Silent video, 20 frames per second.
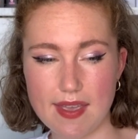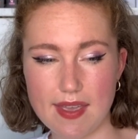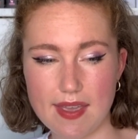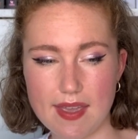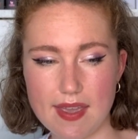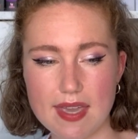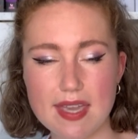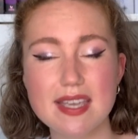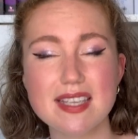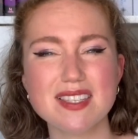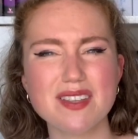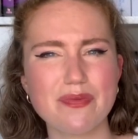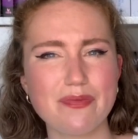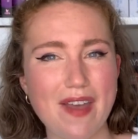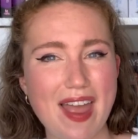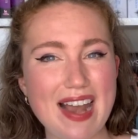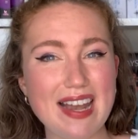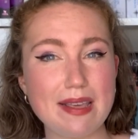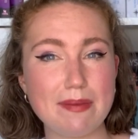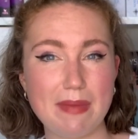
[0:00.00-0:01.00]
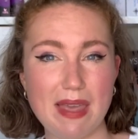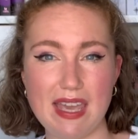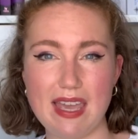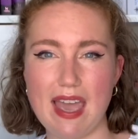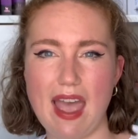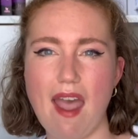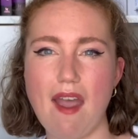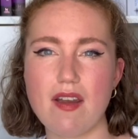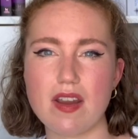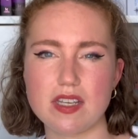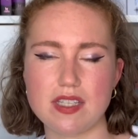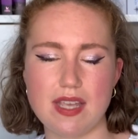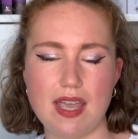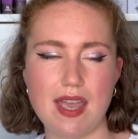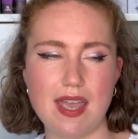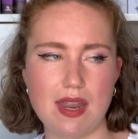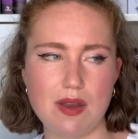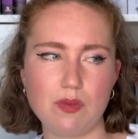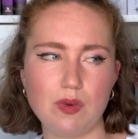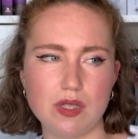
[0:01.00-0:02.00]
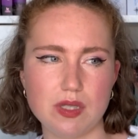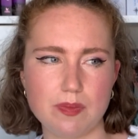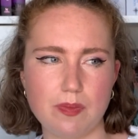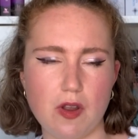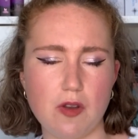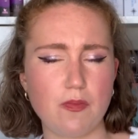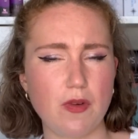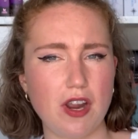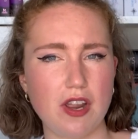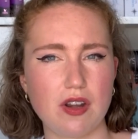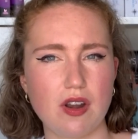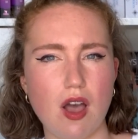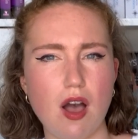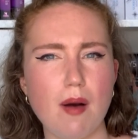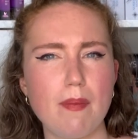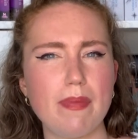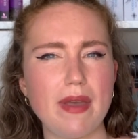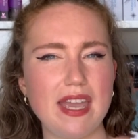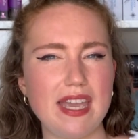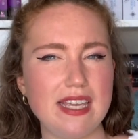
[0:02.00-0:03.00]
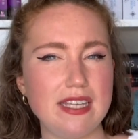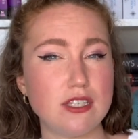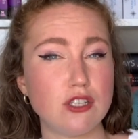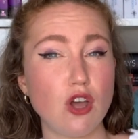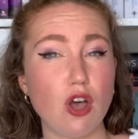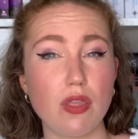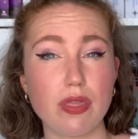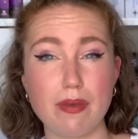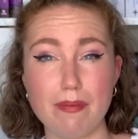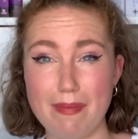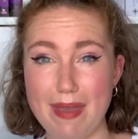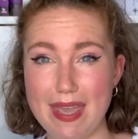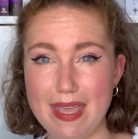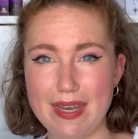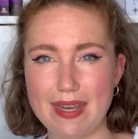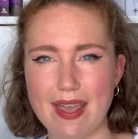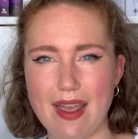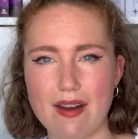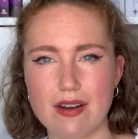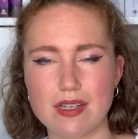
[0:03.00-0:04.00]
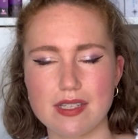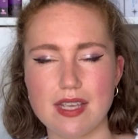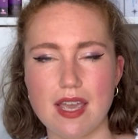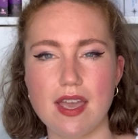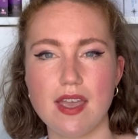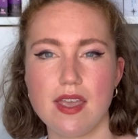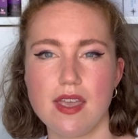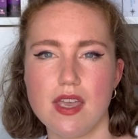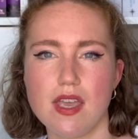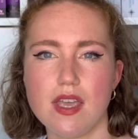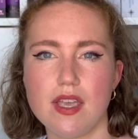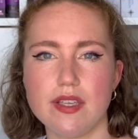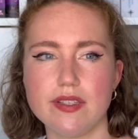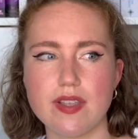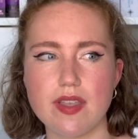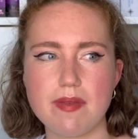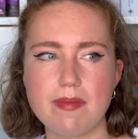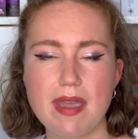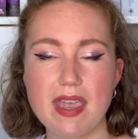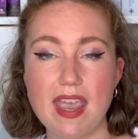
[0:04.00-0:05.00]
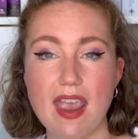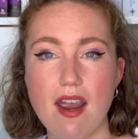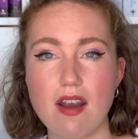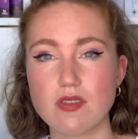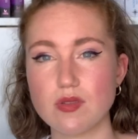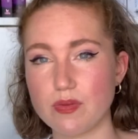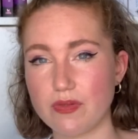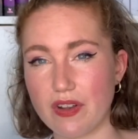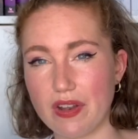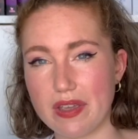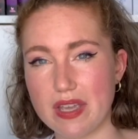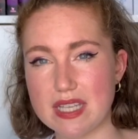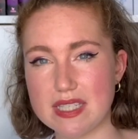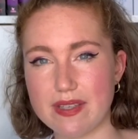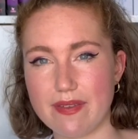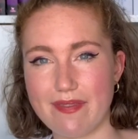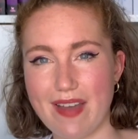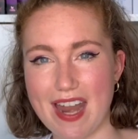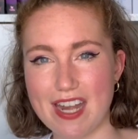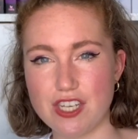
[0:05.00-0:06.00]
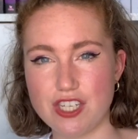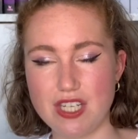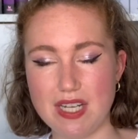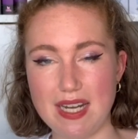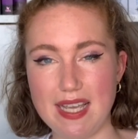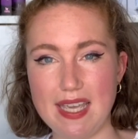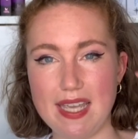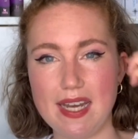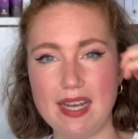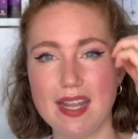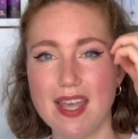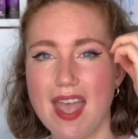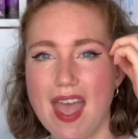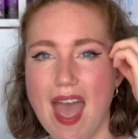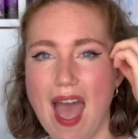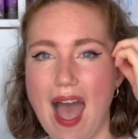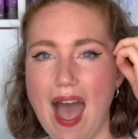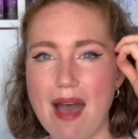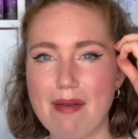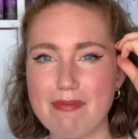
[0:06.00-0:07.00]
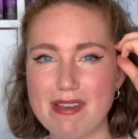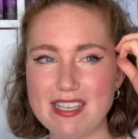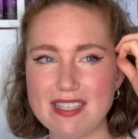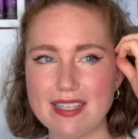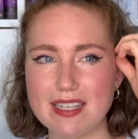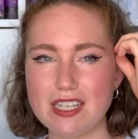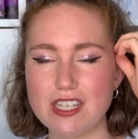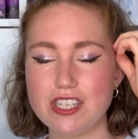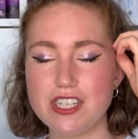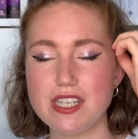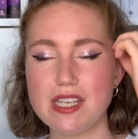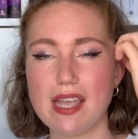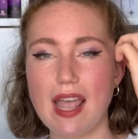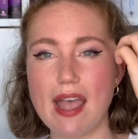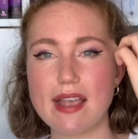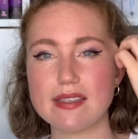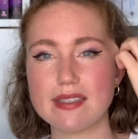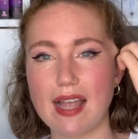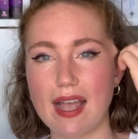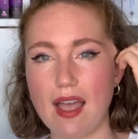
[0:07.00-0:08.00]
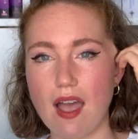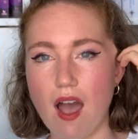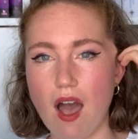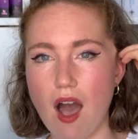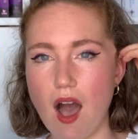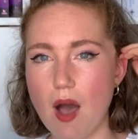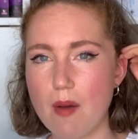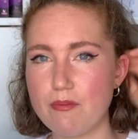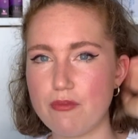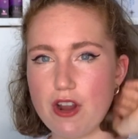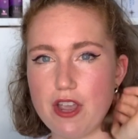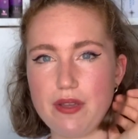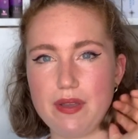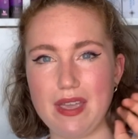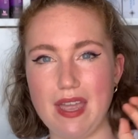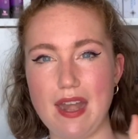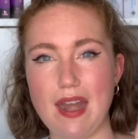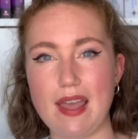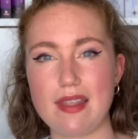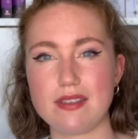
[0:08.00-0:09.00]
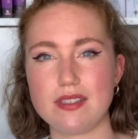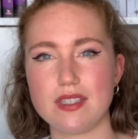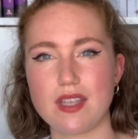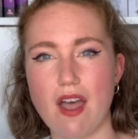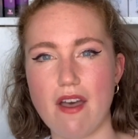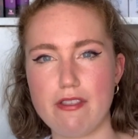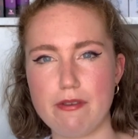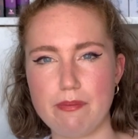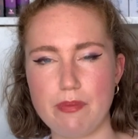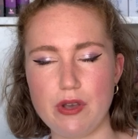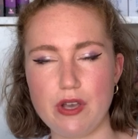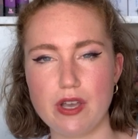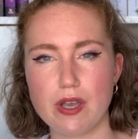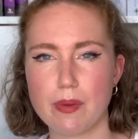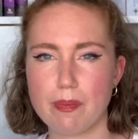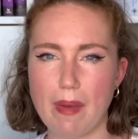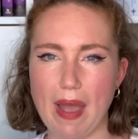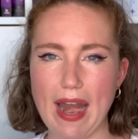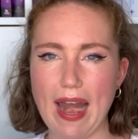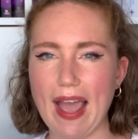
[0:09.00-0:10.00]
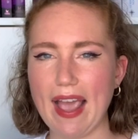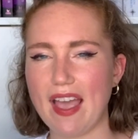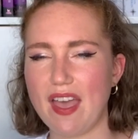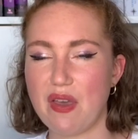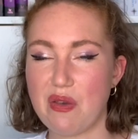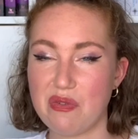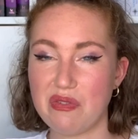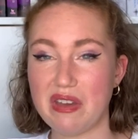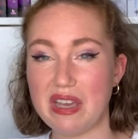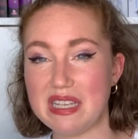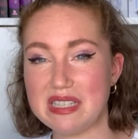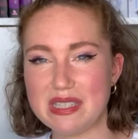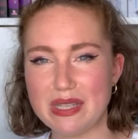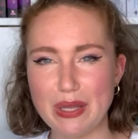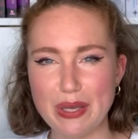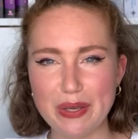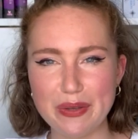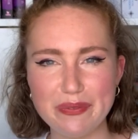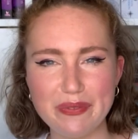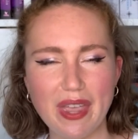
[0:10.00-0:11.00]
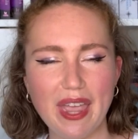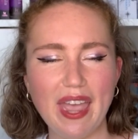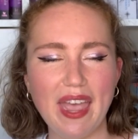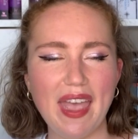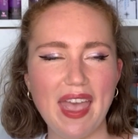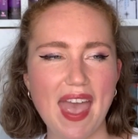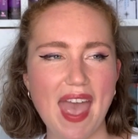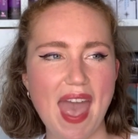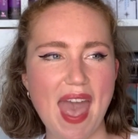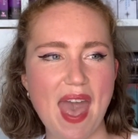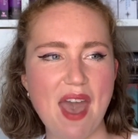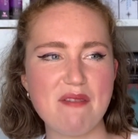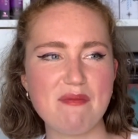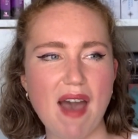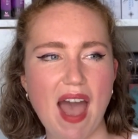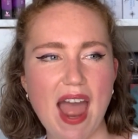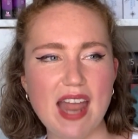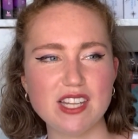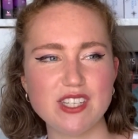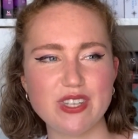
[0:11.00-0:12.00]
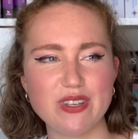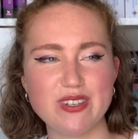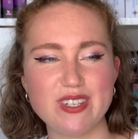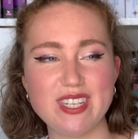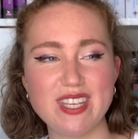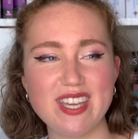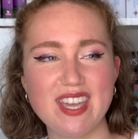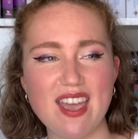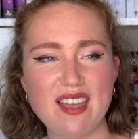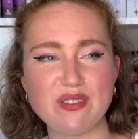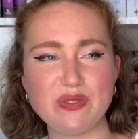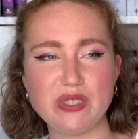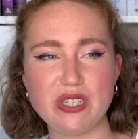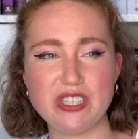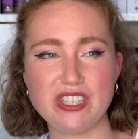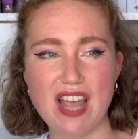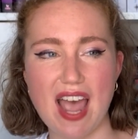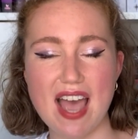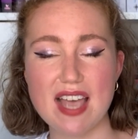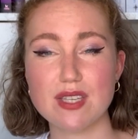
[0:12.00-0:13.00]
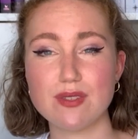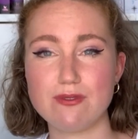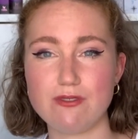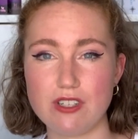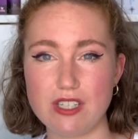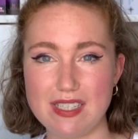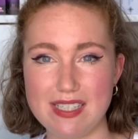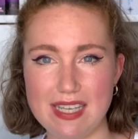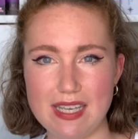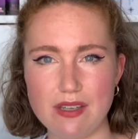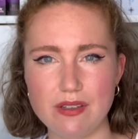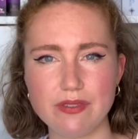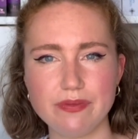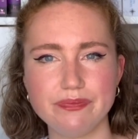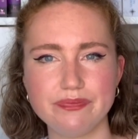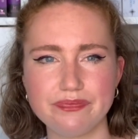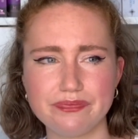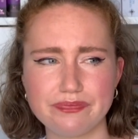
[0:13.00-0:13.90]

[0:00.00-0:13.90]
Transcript: he is a fairly main character in Once Upon a Broken Heart, but he's not the main character. So the main character following is Evangeline, and basically she gets like her heart broken at the start of the book by like her first love, um, and so she goes to Jacks for a deal